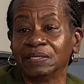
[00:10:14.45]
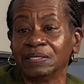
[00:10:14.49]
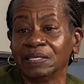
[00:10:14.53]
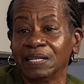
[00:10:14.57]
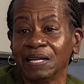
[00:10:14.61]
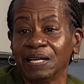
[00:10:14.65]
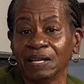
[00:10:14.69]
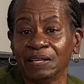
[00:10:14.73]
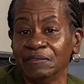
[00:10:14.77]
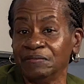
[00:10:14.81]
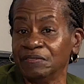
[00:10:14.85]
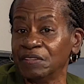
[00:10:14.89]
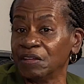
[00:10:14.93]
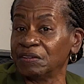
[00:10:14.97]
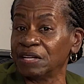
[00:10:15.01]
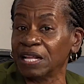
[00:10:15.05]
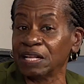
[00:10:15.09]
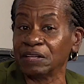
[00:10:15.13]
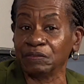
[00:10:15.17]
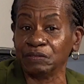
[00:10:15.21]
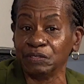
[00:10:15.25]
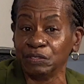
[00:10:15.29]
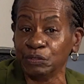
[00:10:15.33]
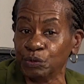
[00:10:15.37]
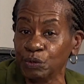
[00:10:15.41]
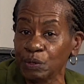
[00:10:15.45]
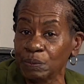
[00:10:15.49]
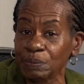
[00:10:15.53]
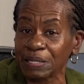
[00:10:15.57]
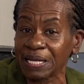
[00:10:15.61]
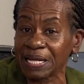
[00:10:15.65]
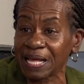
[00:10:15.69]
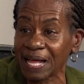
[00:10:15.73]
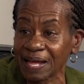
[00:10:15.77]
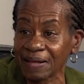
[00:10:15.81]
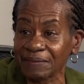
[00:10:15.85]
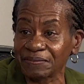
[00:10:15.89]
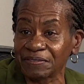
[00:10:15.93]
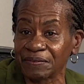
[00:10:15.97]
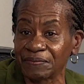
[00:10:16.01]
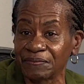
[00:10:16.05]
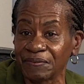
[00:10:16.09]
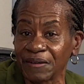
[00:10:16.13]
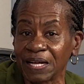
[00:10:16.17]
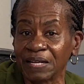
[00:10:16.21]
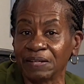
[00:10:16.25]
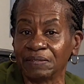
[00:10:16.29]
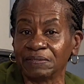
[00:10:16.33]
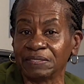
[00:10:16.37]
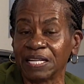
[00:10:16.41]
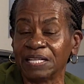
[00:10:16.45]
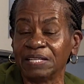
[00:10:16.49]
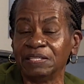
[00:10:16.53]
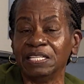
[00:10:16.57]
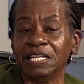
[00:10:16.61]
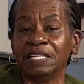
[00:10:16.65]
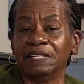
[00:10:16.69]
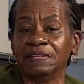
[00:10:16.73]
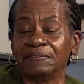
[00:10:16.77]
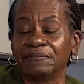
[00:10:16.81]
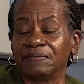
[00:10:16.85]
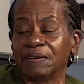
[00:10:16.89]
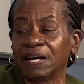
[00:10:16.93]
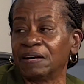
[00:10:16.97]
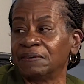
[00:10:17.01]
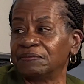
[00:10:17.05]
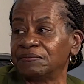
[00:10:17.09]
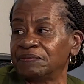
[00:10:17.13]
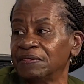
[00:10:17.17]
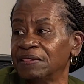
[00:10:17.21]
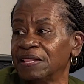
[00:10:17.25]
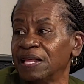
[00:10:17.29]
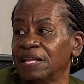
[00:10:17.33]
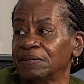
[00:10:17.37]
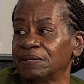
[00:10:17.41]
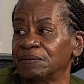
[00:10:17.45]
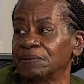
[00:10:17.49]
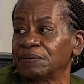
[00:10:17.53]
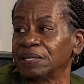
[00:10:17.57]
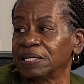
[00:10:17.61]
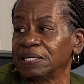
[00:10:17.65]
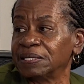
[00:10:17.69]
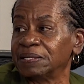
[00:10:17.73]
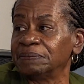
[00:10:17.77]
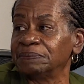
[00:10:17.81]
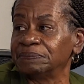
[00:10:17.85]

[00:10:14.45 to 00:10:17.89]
And though they don't normally have to file, they need to file for that credit.